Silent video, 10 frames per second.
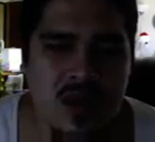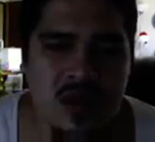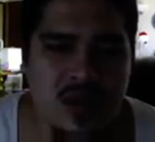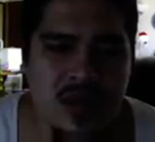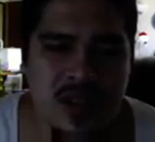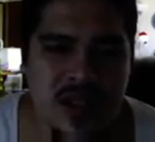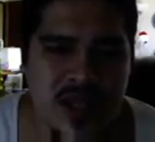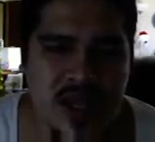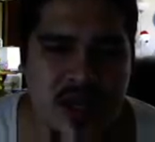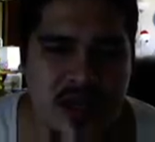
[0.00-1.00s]
let's
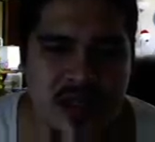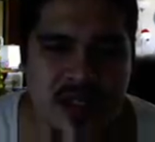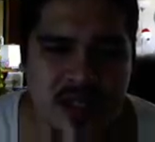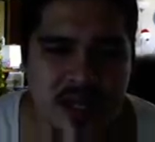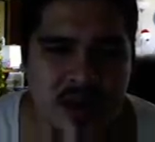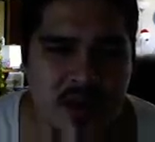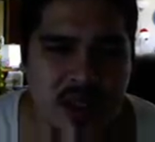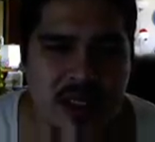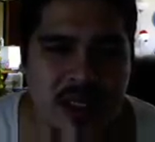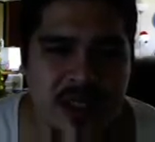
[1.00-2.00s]
get a stairwell
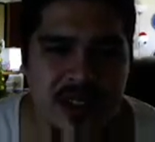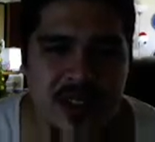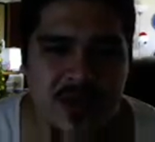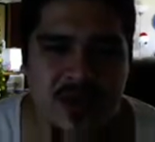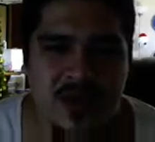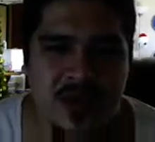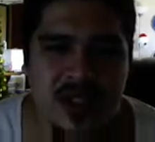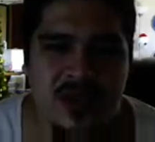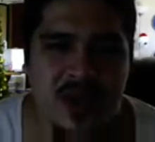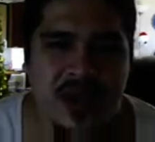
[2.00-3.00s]
in here. So we'll
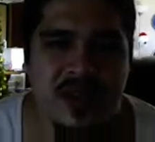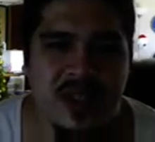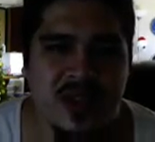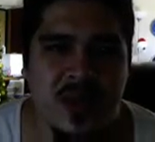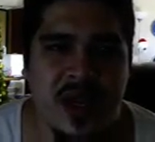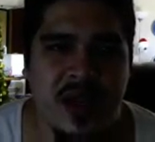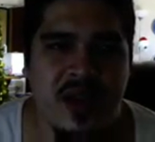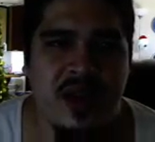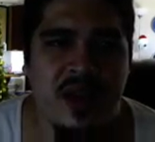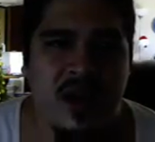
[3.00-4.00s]
just run it this way,
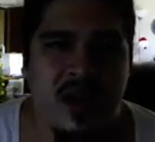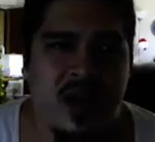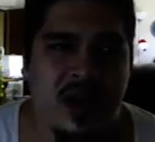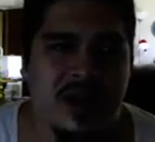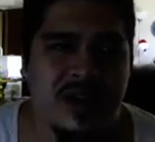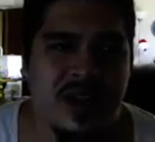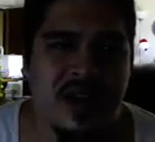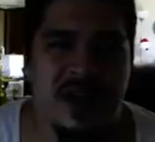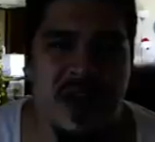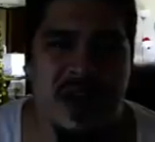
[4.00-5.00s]
so you're
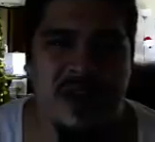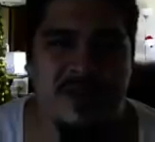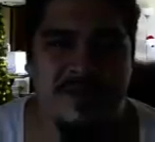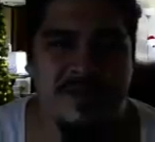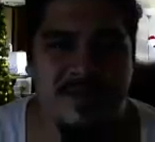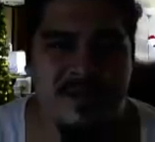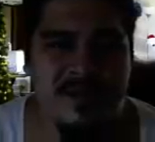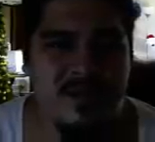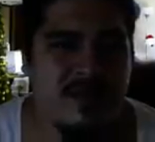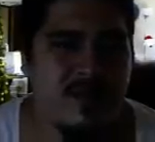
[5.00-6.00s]
not
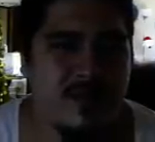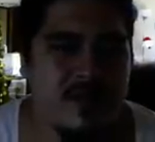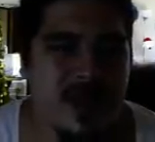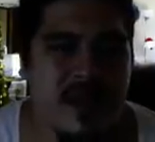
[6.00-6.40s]
having to